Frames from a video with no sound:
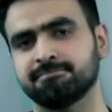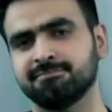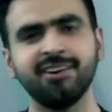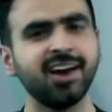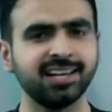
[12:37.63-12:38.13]

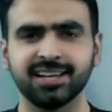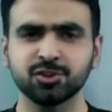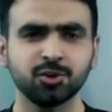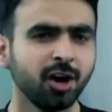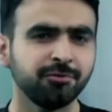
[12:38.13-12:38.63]
Well, it's
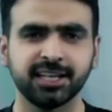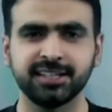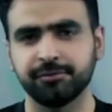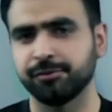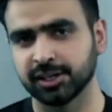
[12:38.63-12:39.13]
not very
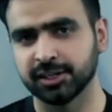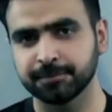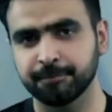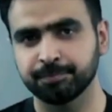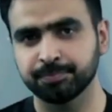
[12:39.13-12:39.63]
difficult.
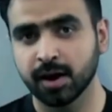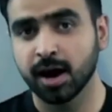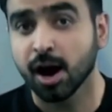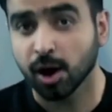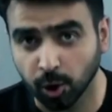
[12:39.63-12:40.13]

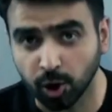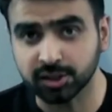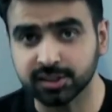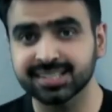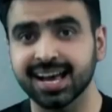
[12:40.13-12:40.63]

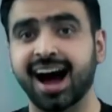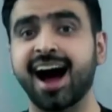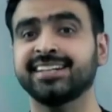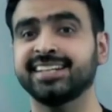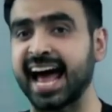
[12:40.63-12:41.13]
Goods
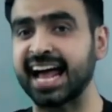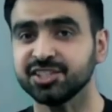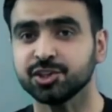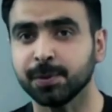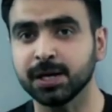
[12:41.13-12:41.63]
are
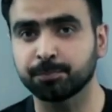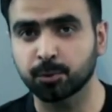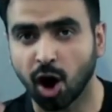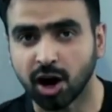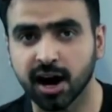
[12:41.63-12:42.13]
tangible
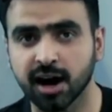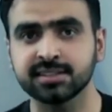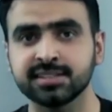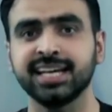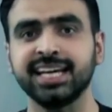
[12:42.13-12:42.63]
products
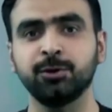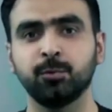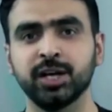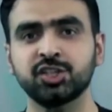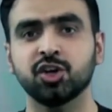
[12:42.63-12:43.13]
in
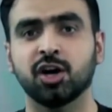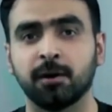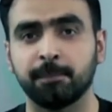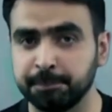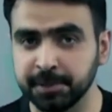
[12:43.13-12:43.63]
which a
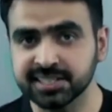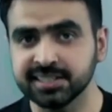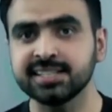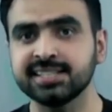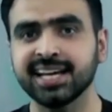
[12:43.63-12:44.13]

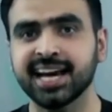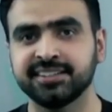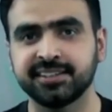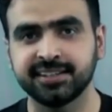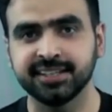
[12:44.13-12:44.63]
business
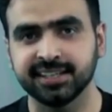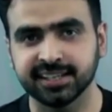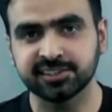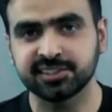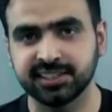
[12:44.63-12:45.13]
entity
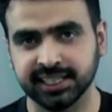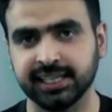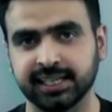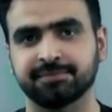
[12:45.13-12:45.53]
is dealing.